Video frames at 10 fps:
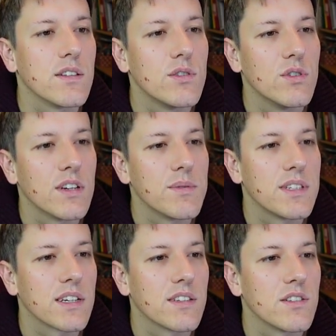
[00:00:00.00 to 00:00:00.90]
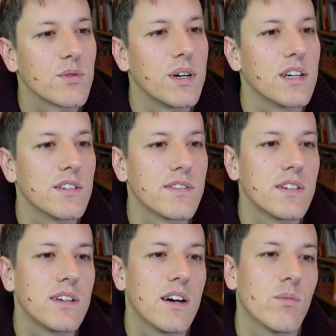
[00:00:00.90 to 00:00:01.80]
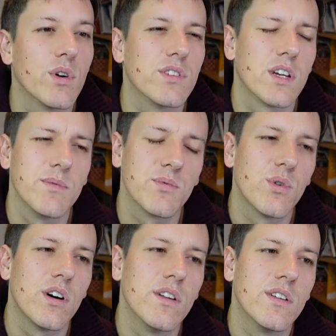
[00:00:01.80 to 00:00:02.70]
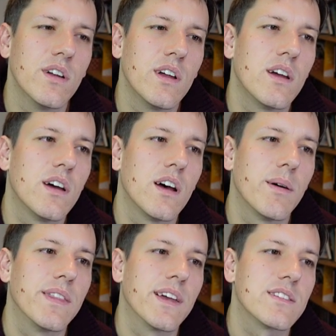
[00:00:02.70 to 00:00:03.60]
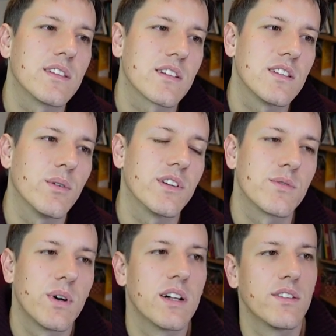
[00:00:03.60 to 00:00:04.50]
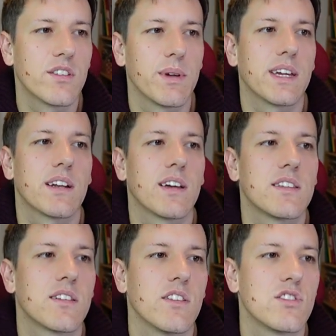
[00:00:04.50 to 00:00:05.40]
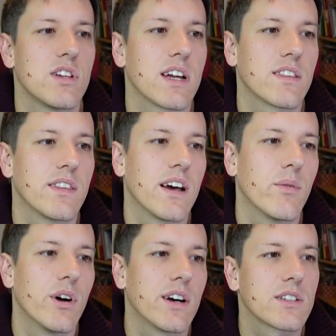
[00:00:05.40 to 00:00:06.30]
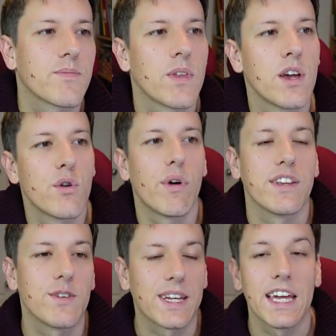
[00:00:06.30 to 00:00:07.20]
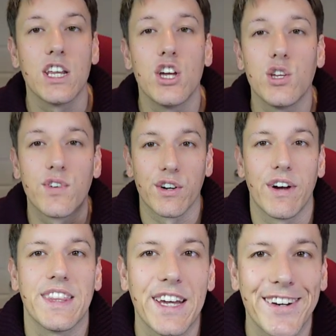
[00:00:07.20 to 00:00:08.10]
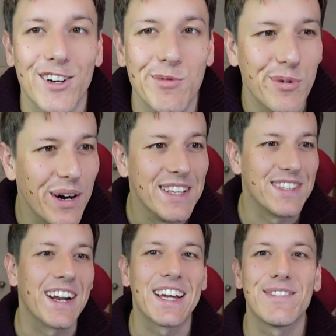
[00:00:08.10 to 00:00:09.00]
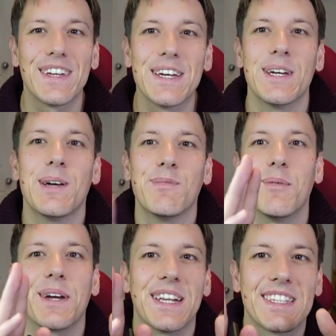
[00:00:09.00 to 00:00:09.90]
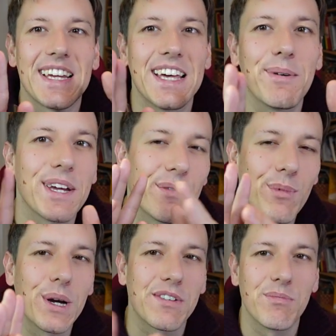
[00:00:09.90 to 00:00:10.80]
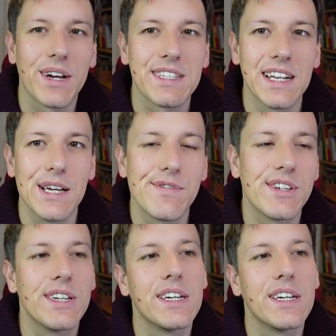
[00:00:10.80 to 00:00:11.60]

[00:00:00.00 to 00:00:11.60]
2 times 6 is 12, and 1 times 1, and that's 61 as well. So we get a nice sense check that that works. Right, so again, you've got to write that in a lot more words than I have here, but we're going to say that. We're going to work from right to left,